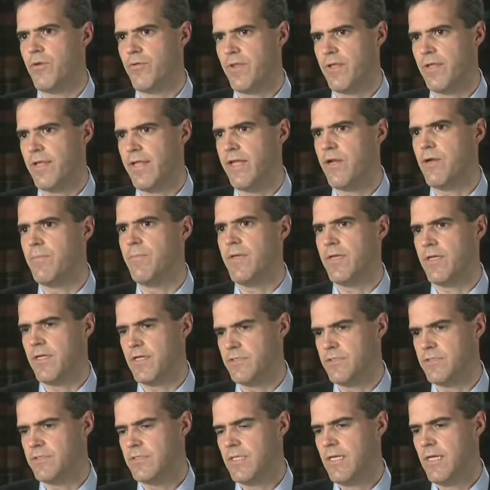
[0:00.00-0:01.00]
than later,
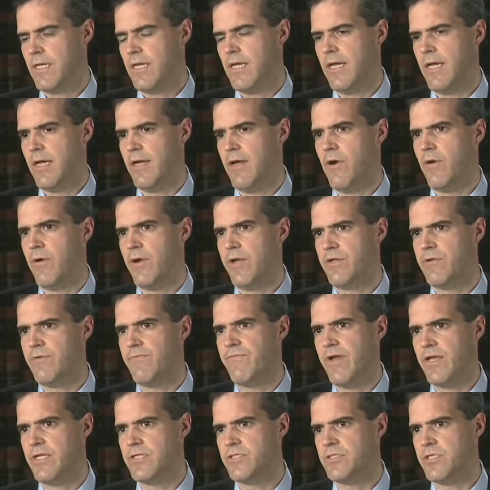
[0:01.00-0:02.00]
because our
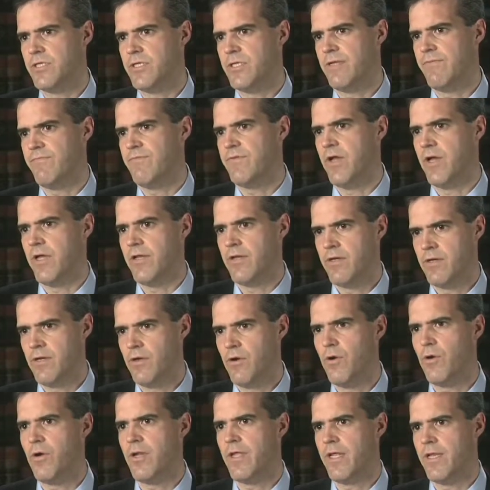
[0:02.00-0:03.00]
intervention, if done
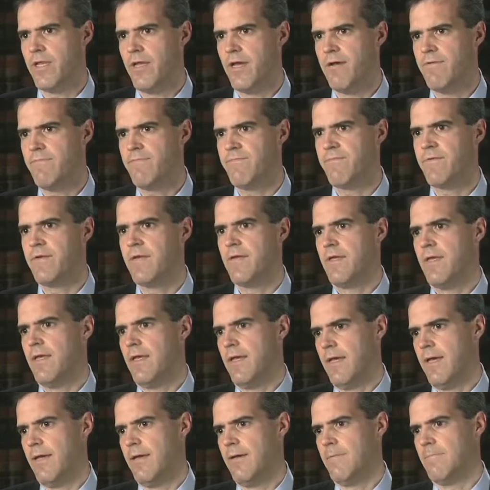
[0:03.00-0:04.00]
early enough,
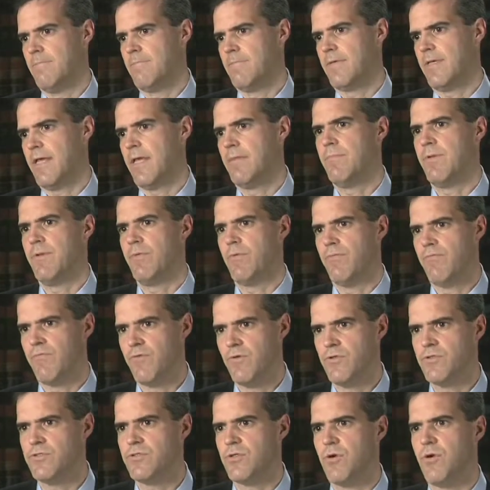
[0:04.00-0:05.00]
can be
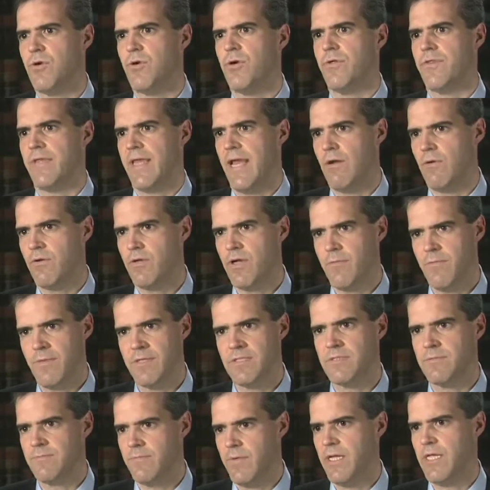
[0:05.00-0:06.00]
reversed, or the outcome
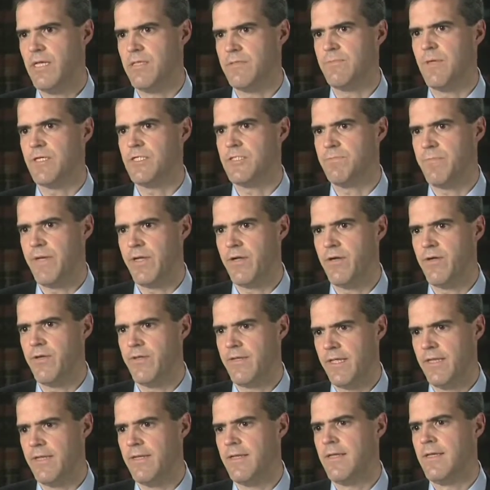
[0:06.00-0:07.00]
is much better
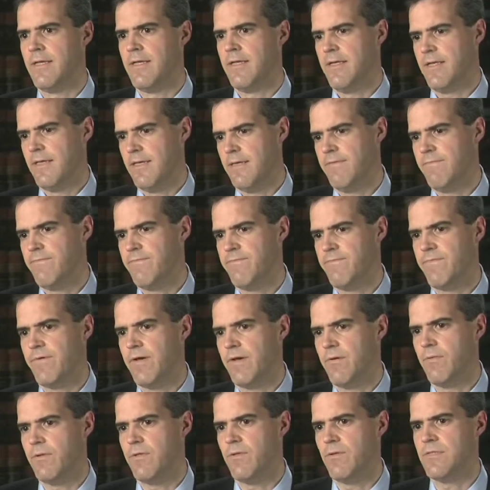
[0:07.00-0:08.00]
than if
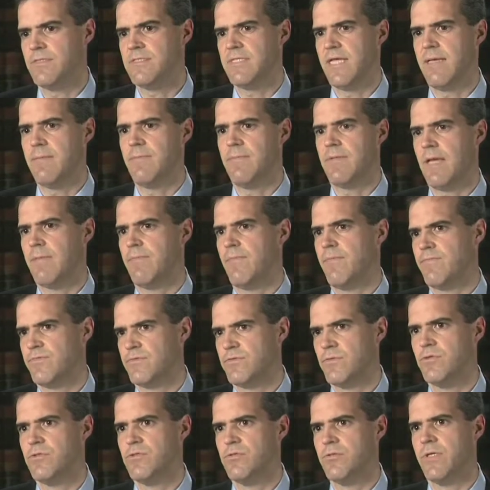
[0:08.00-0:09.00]
we do the same type of
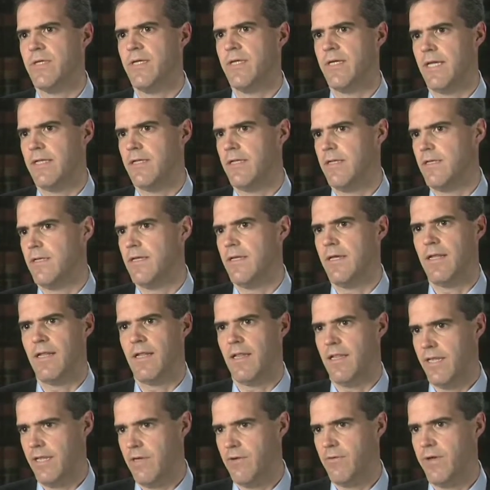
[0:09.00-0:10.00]
surgery at a
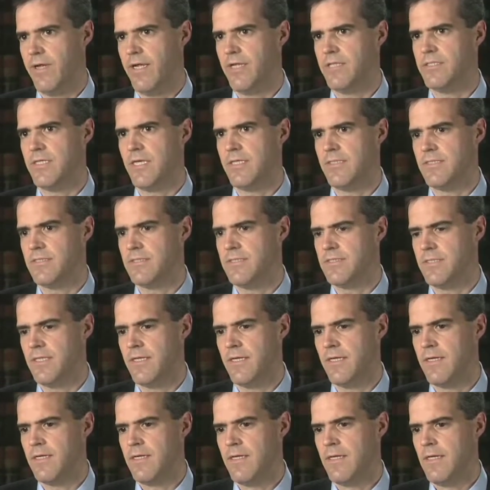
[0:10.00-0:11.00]
later age. It's
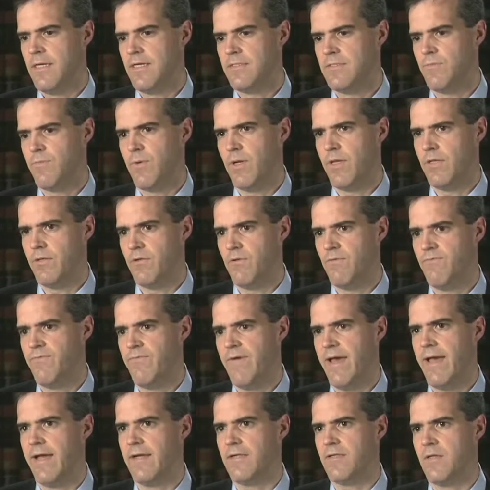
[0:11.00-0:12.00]
a well-known
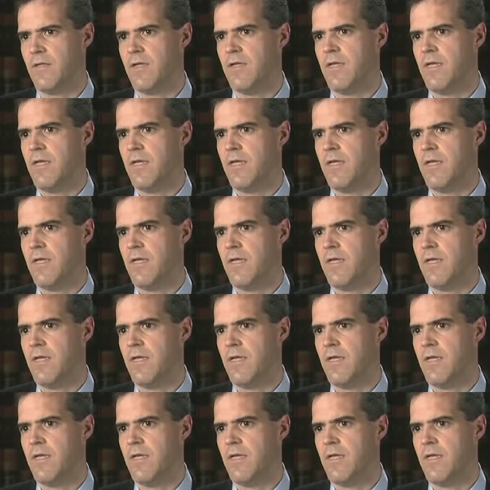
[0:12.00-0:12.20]
fact.